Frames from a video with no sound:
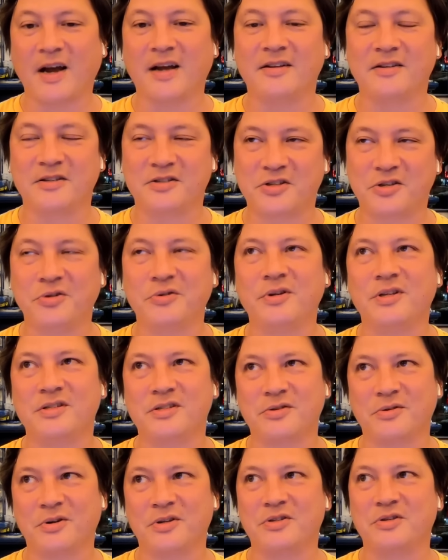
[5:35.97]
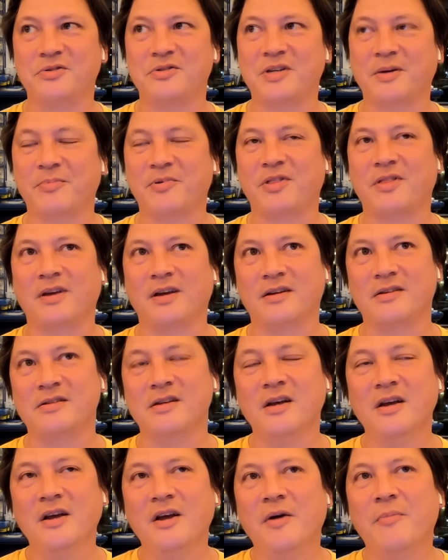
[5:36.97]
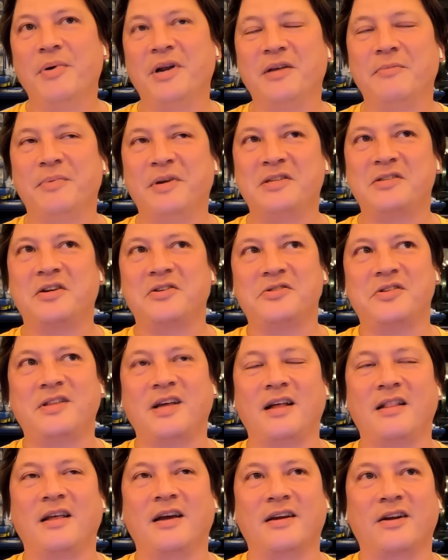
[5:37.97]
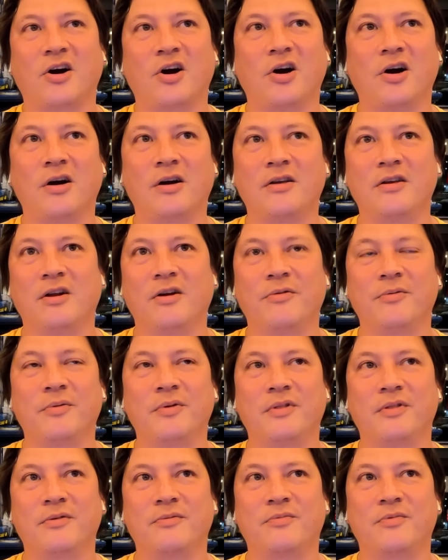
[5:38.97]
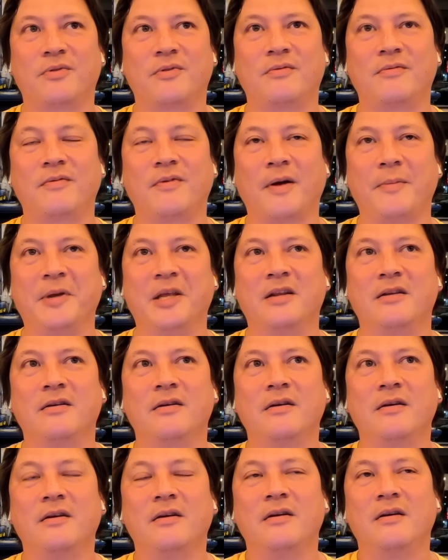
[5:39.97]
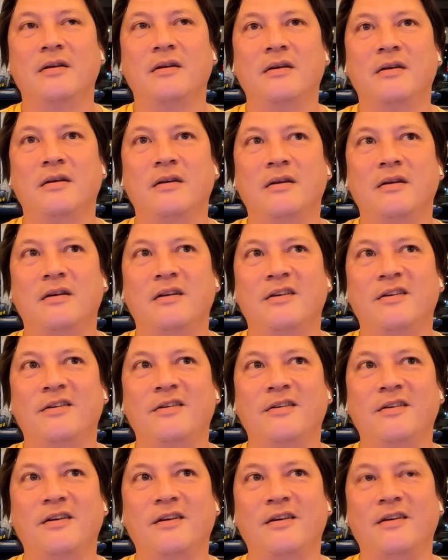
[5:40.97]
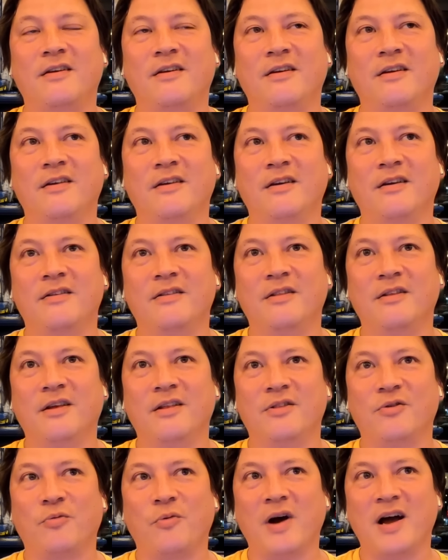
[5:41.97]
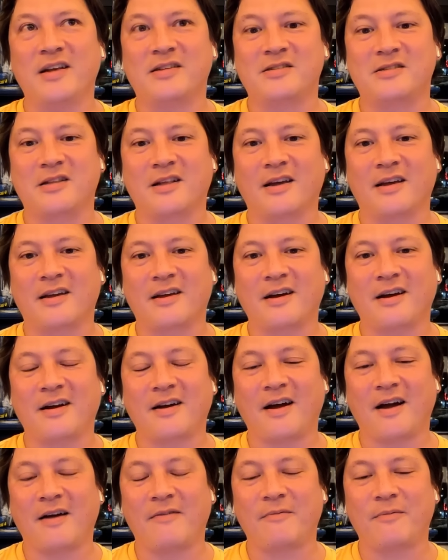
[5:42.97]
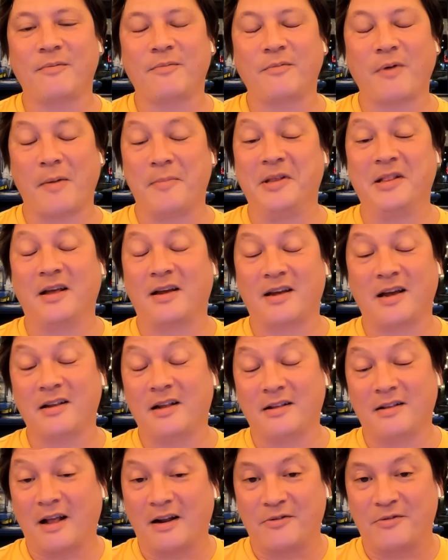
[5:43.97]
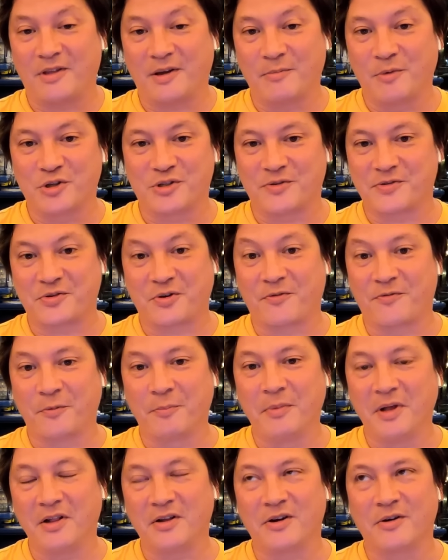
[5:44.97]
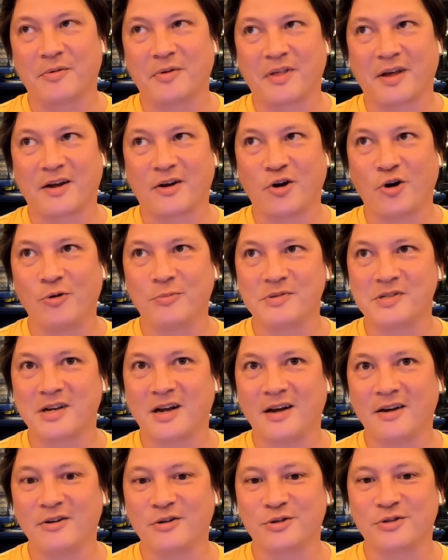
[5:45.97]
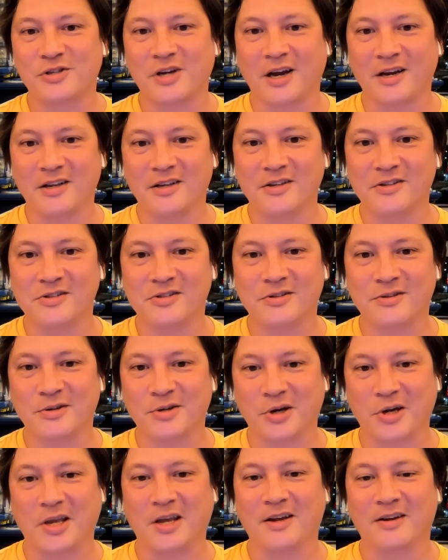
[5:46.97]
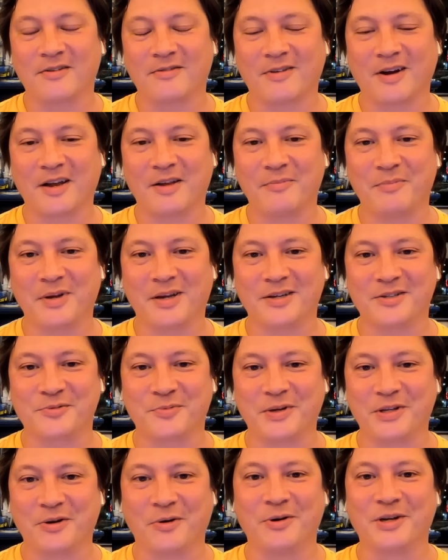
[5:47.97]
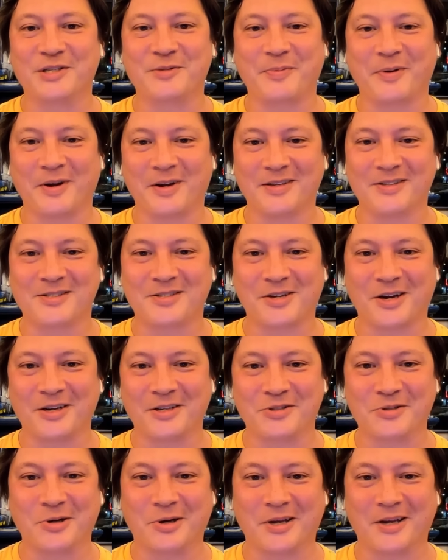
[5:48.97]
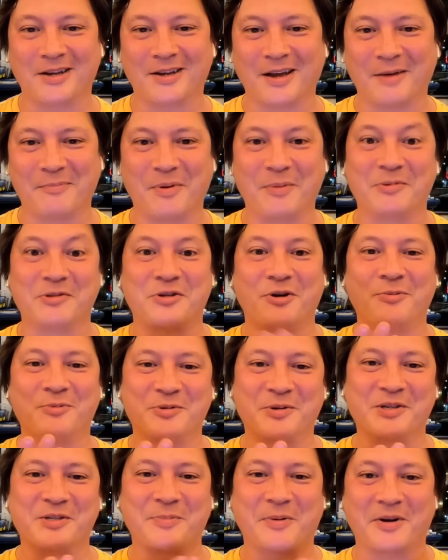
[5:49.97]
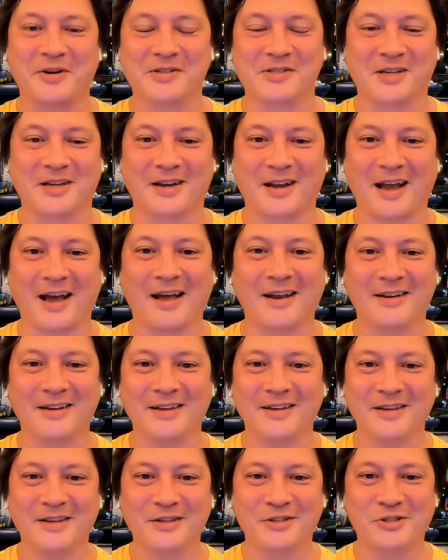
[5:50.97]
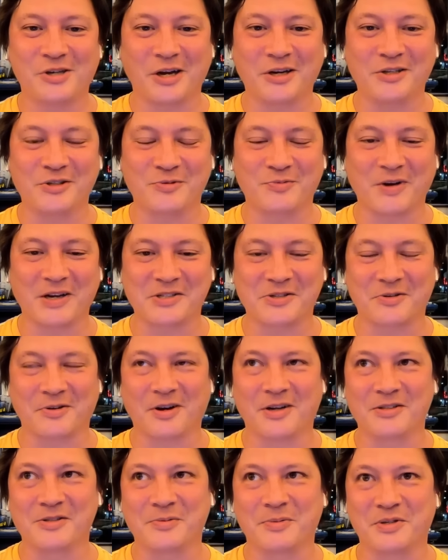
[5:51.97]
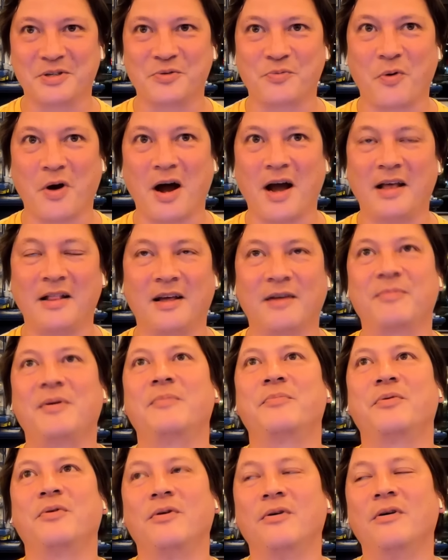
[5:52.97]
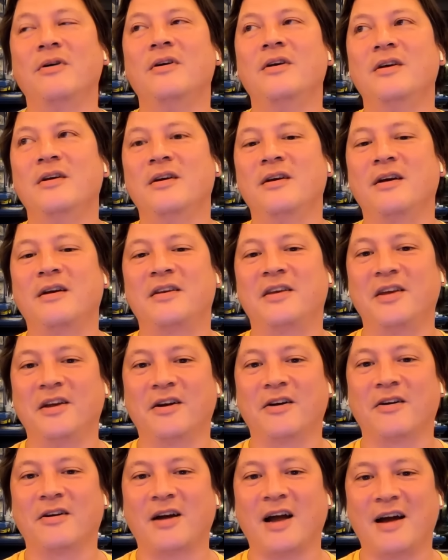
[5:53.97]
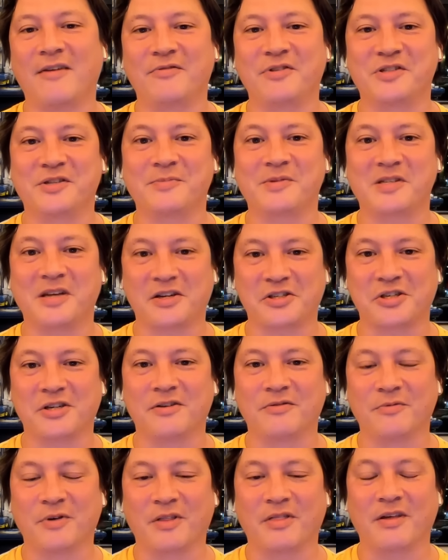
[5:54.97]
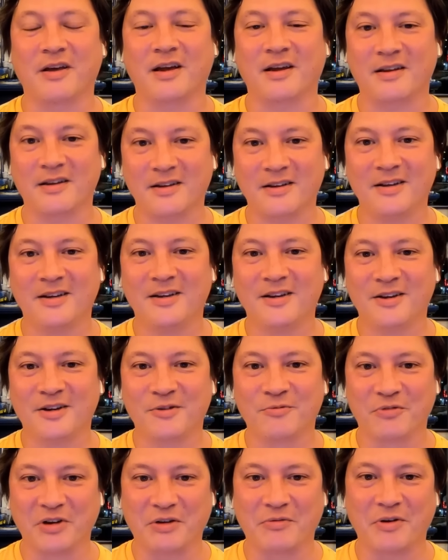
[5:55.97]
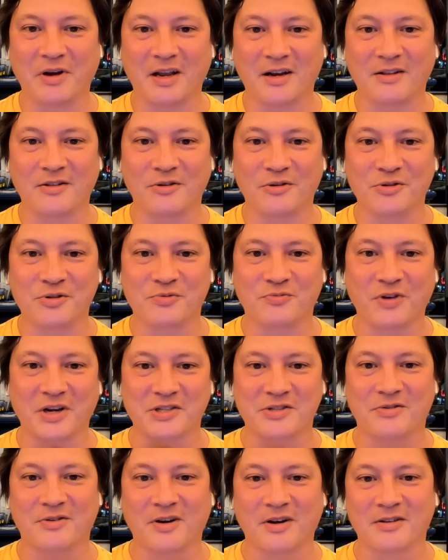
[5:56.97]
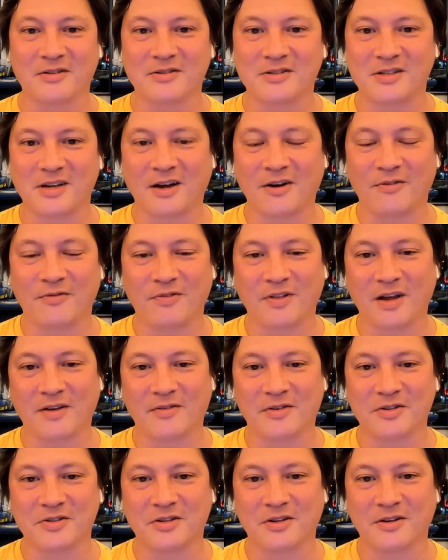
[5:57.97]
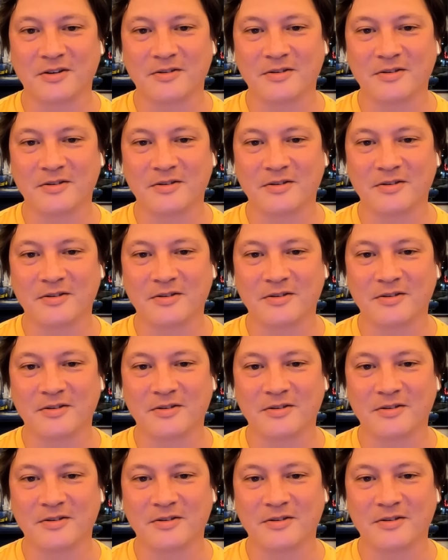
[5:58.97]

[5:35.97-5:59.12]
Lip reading: Right, it's sort of two separate things. But it's also that like I mean, in the West, like, I mean, like, and I don't think most of us are familiar with like home style Chinese cooking, right? Because we don't experience Chinese cooking at people's homes. We experience it at Chinese restaurants, which is why like people here have this obsession with like recreating those restaurant style flavors,